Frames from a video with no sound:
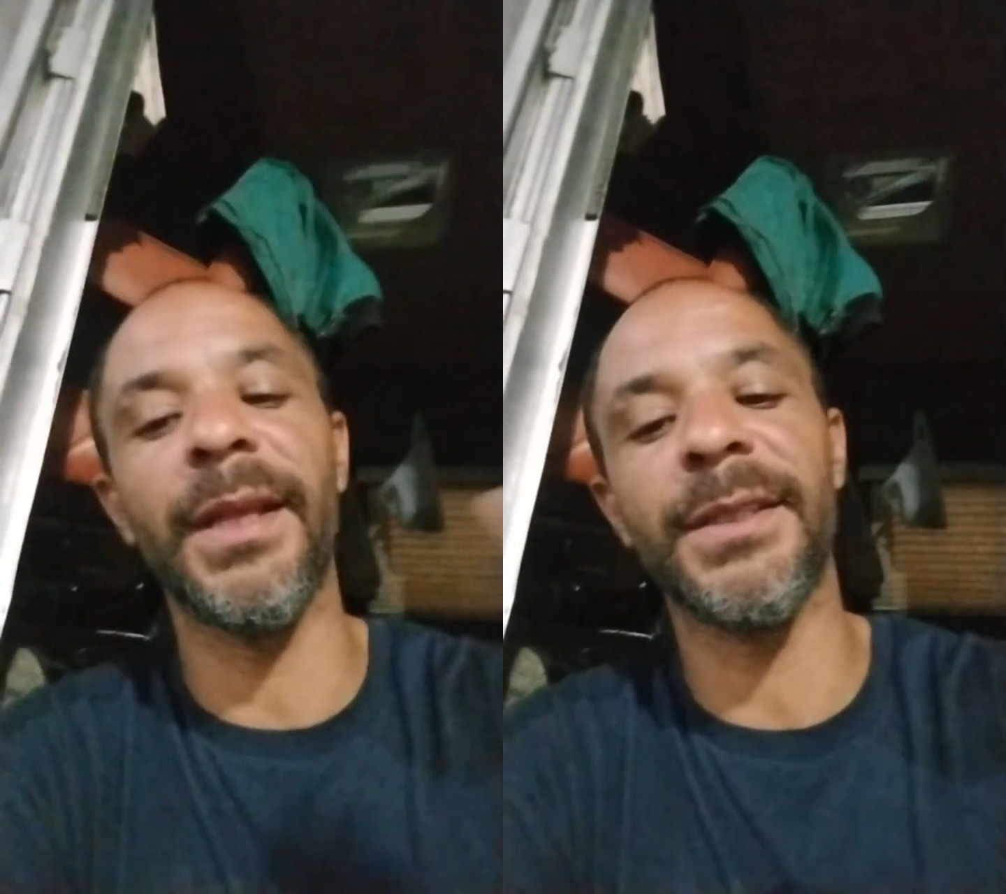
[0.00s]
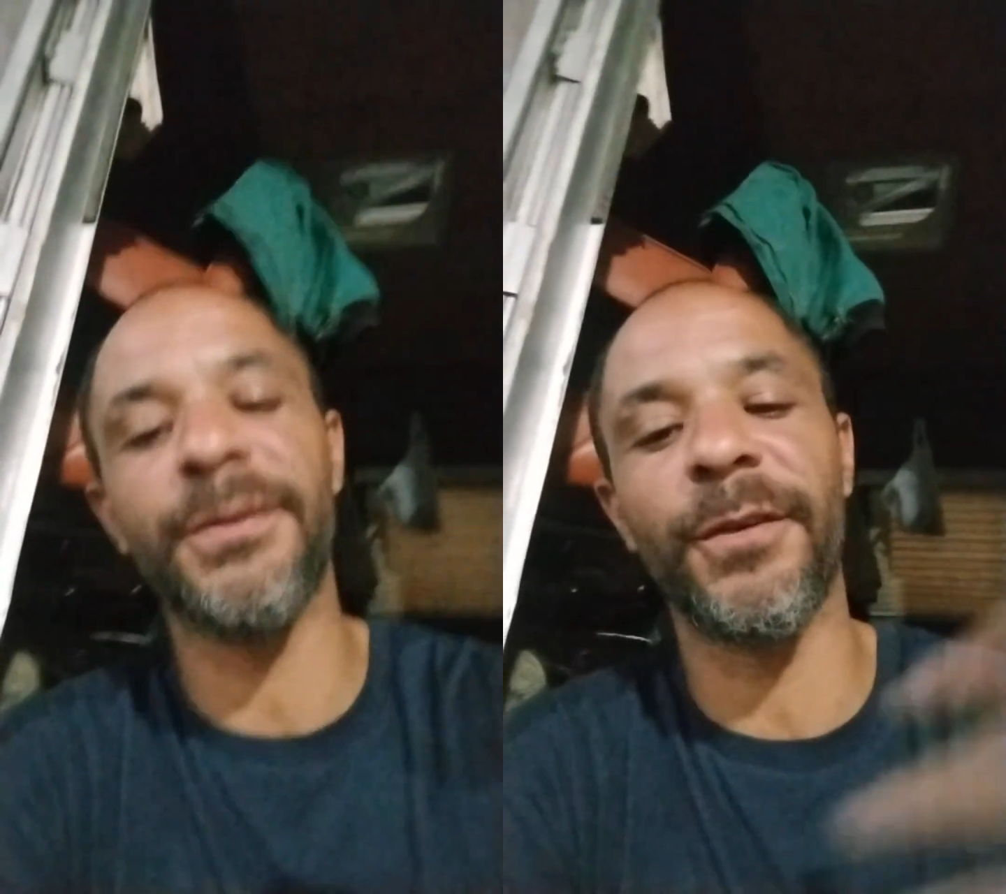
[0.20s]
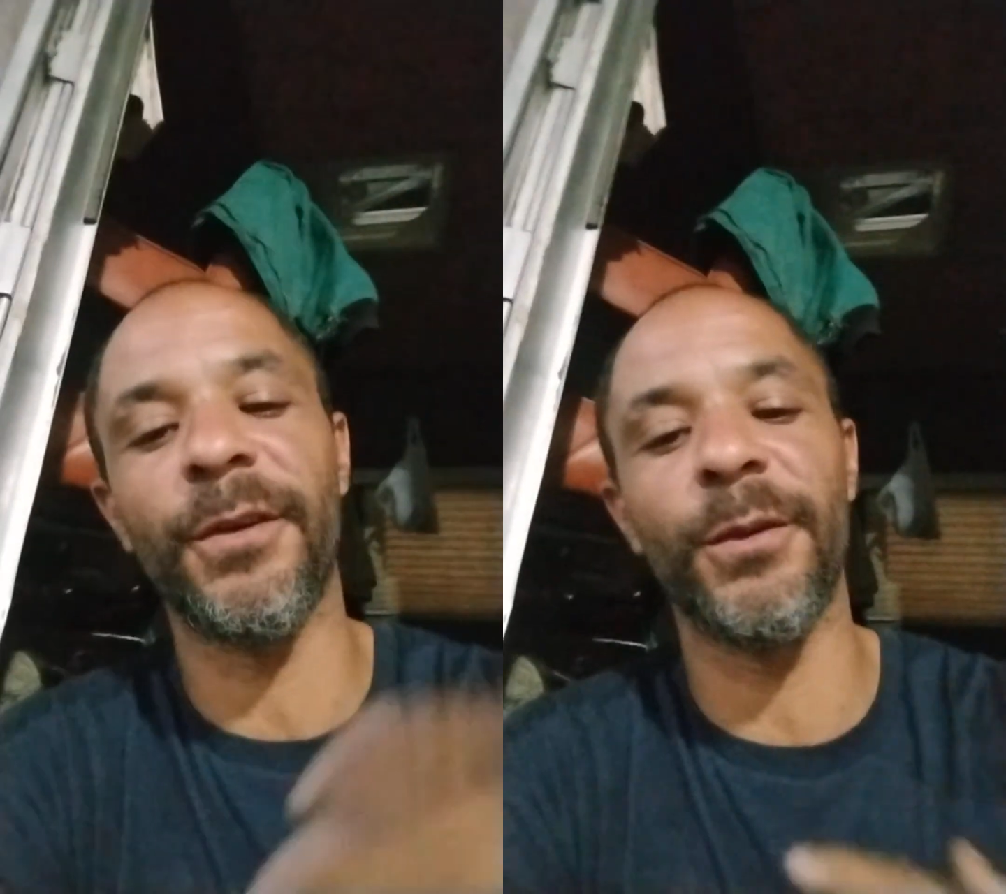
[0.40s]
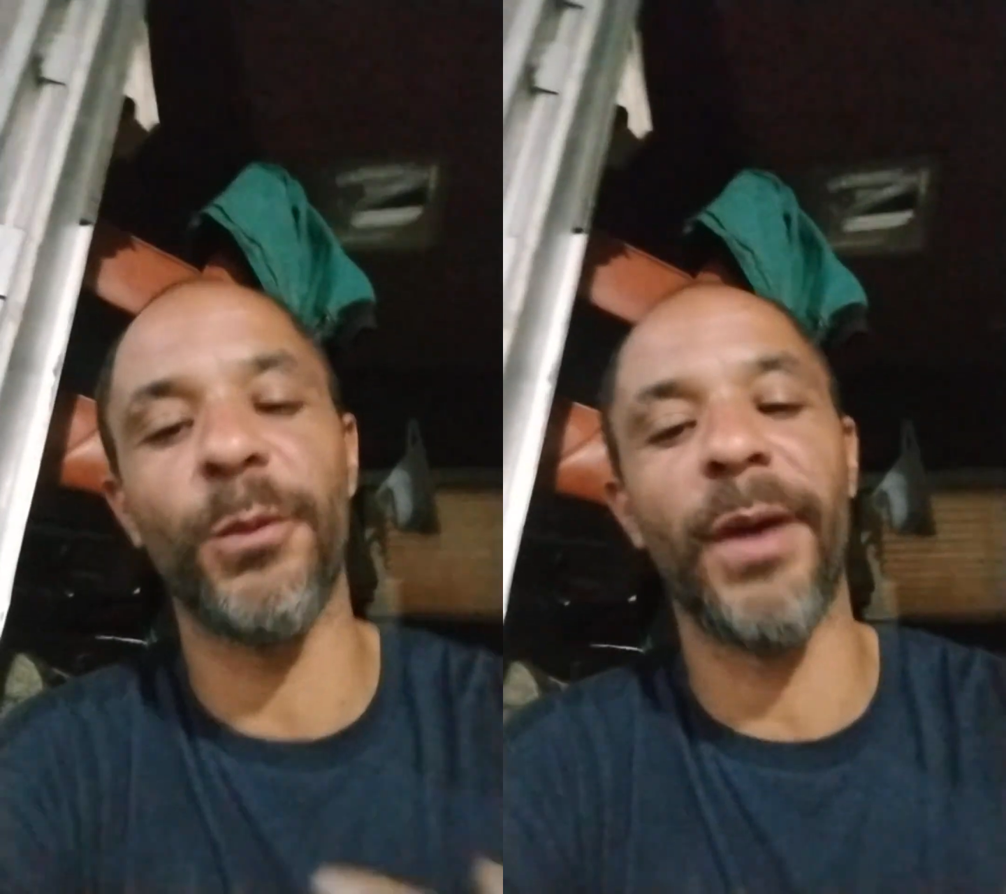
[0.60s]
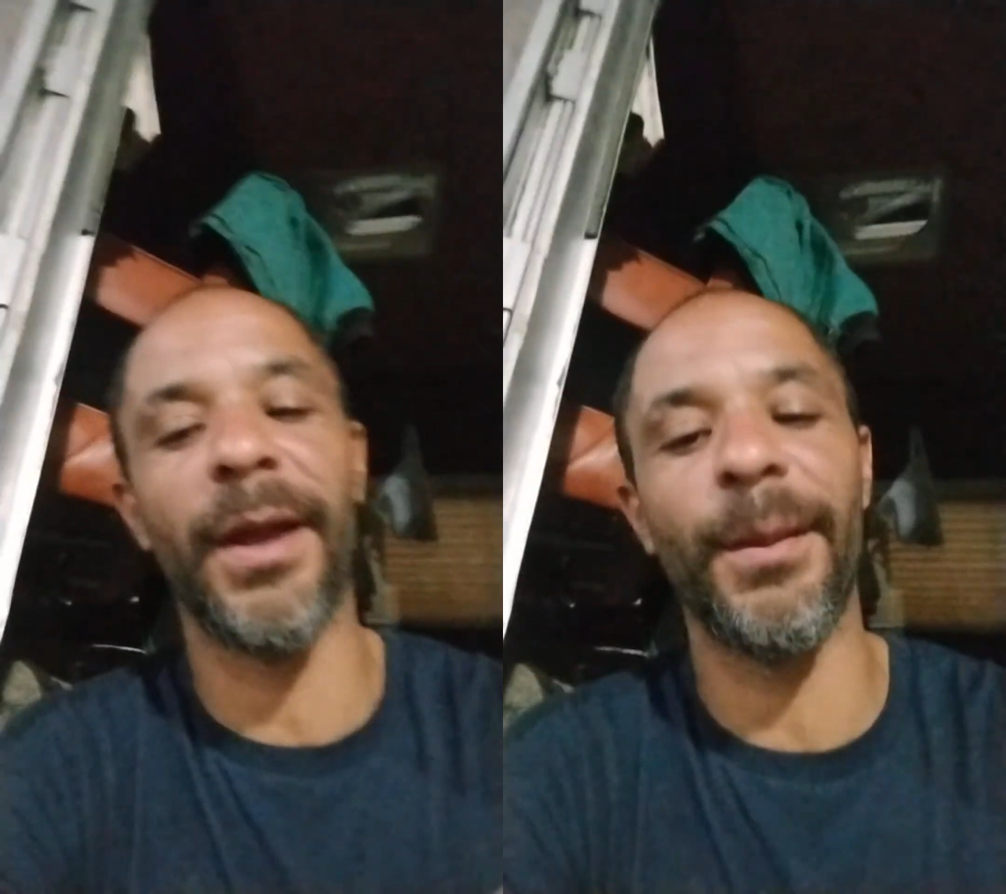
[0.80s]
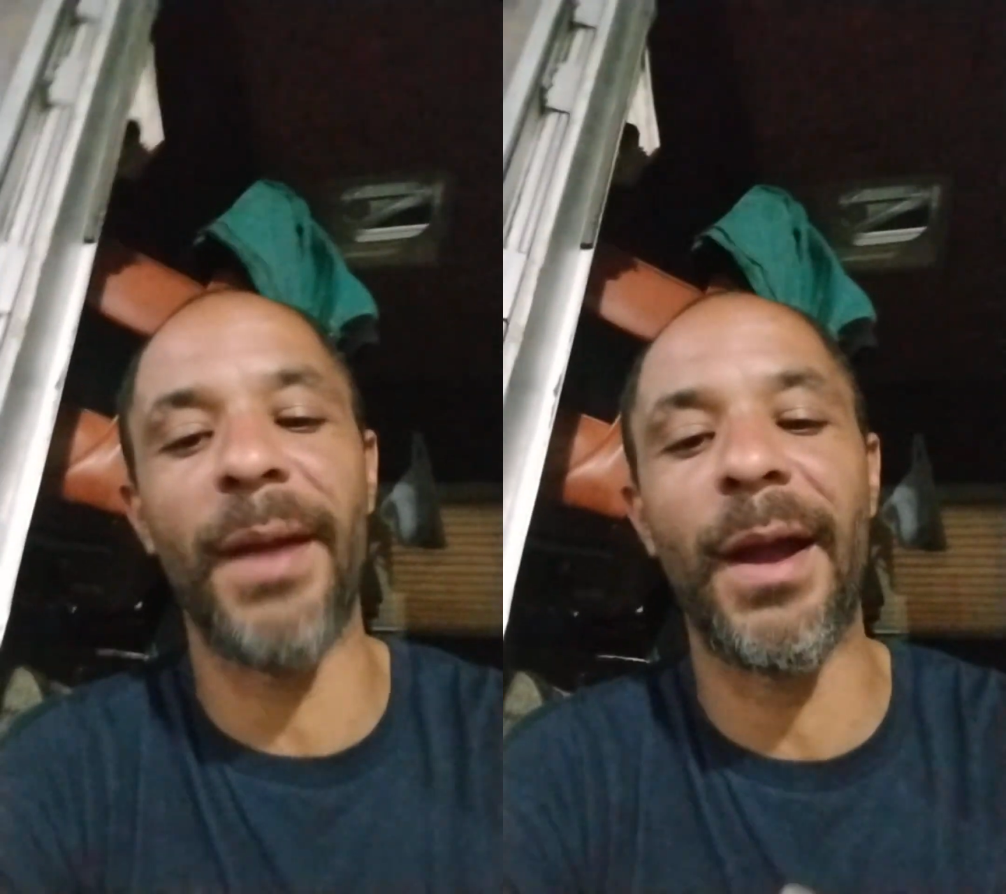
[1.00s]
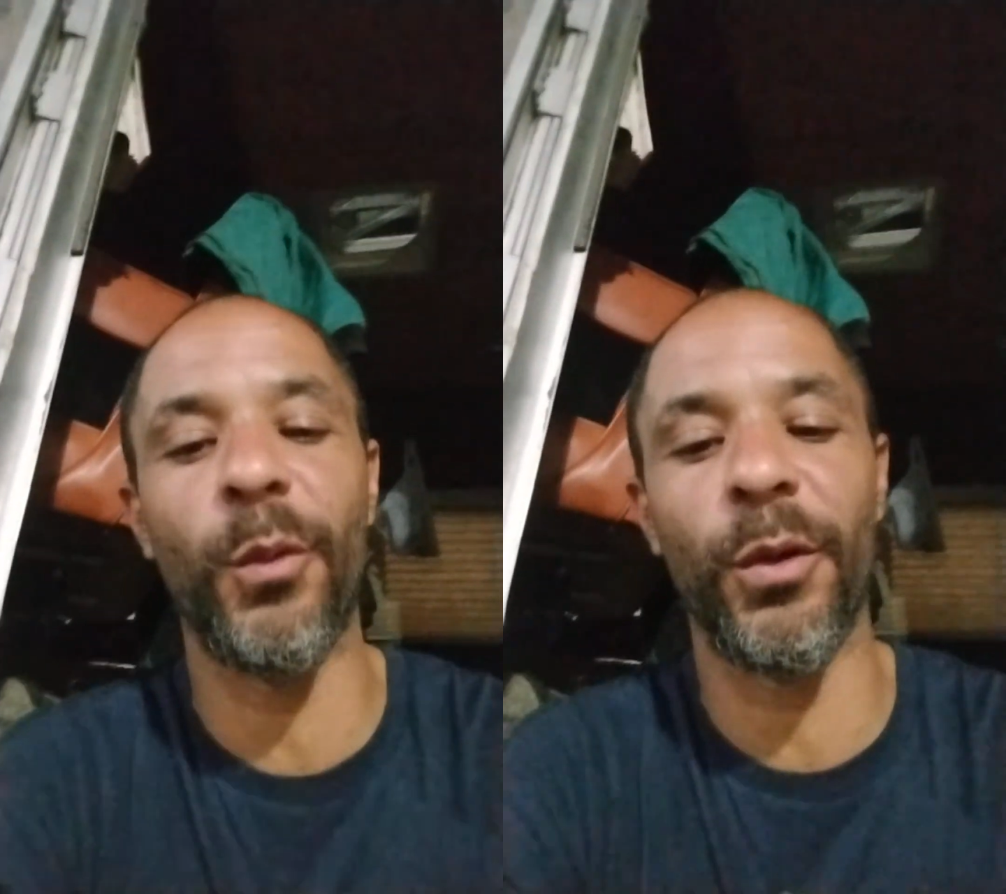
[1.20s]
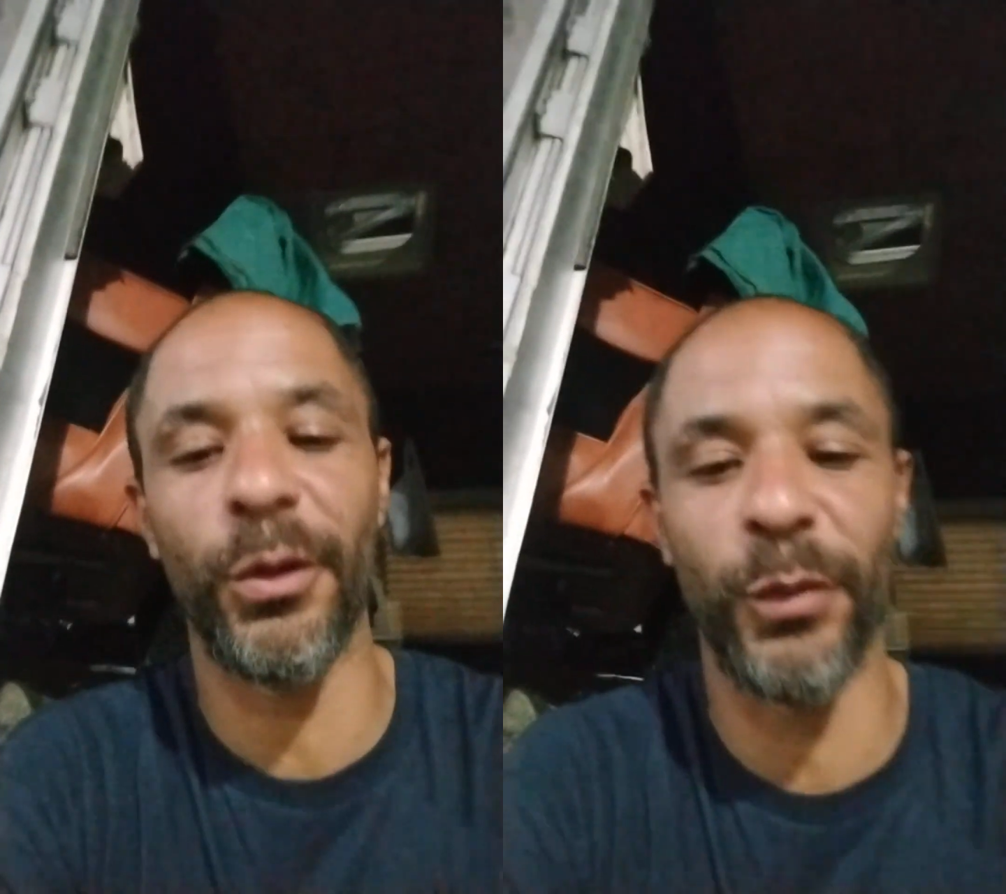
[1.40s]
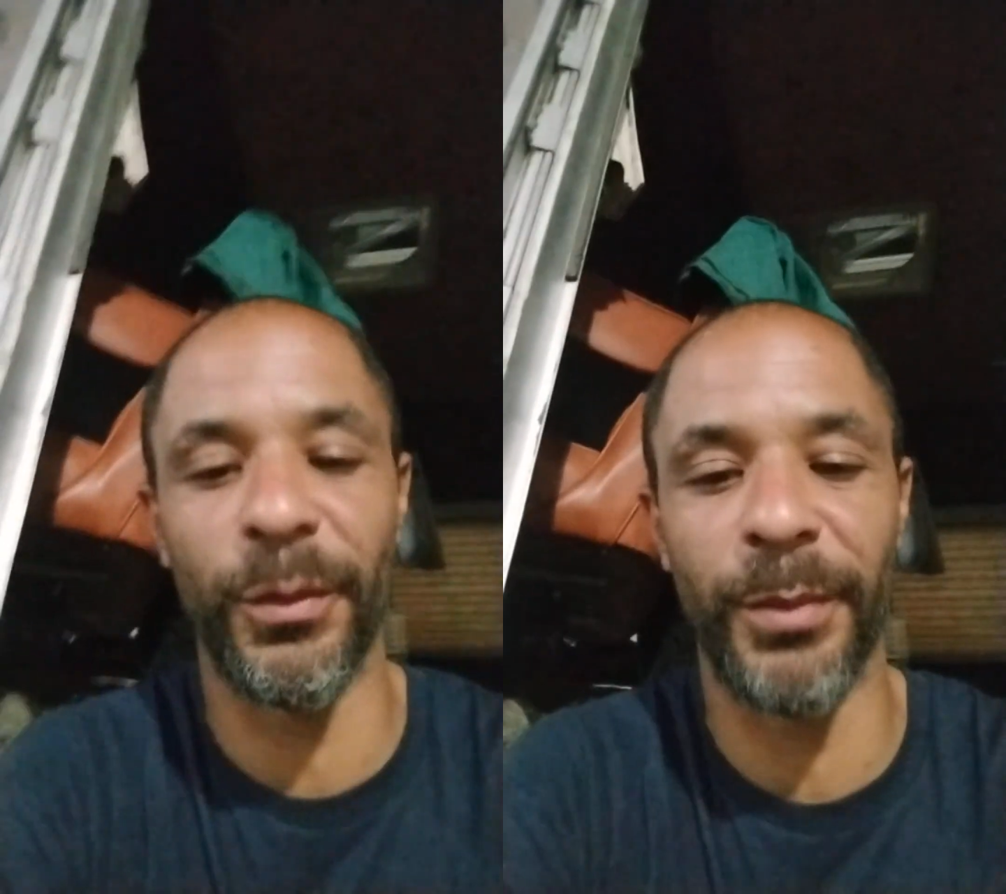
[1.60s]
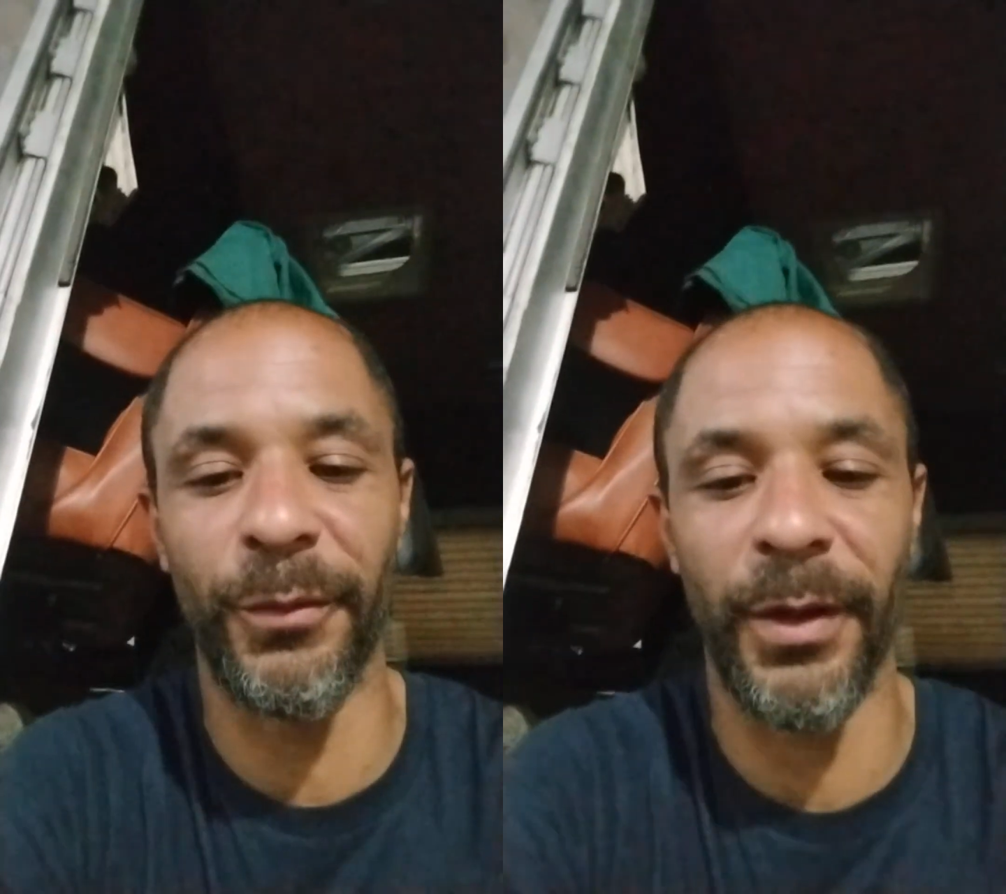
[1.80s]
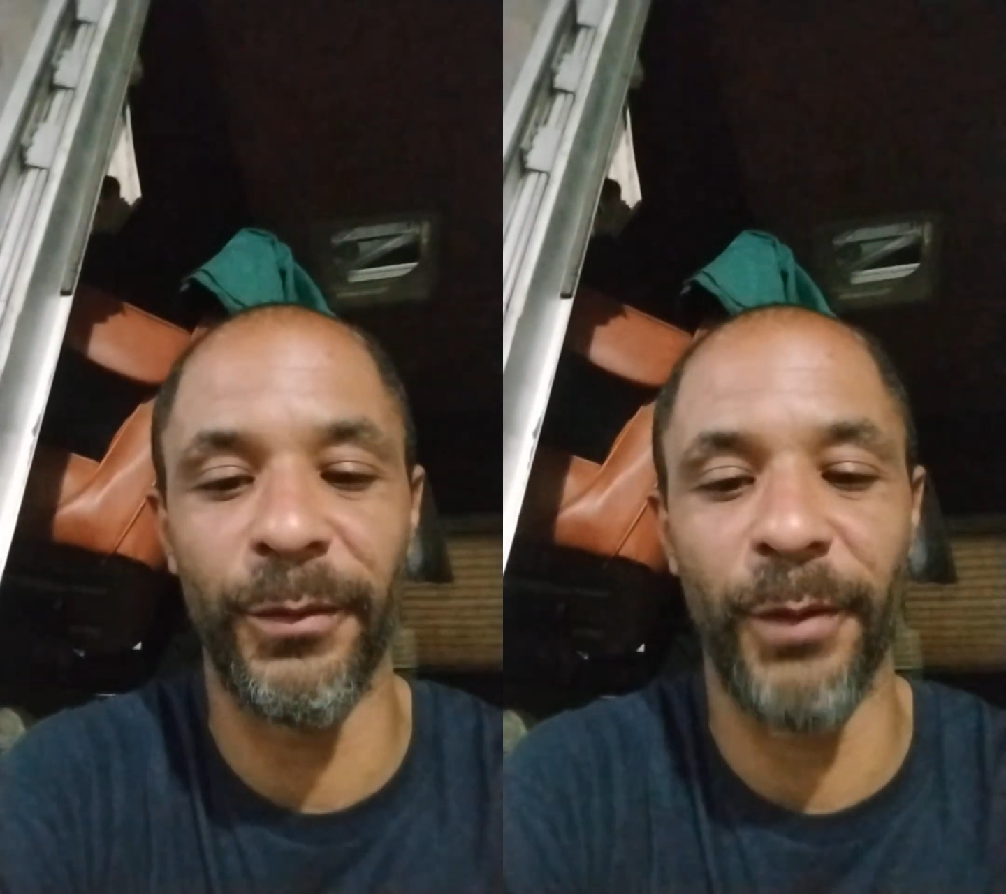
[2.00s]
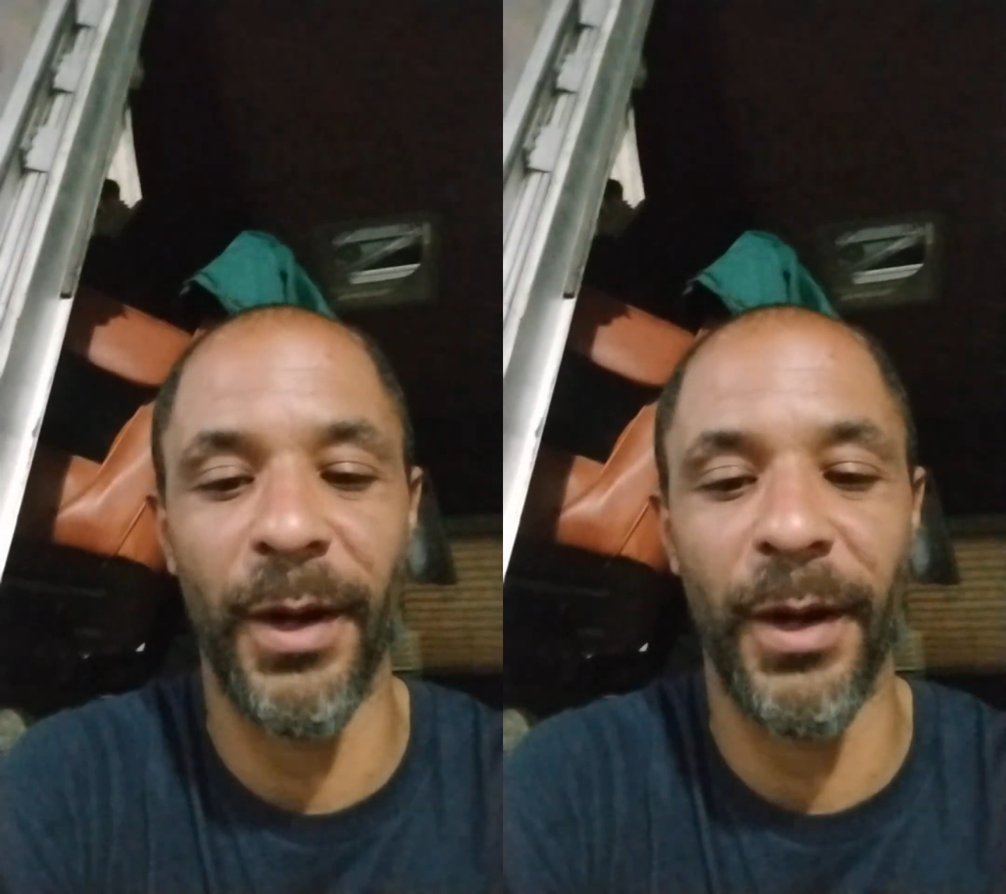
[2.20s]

for the way my world would be run,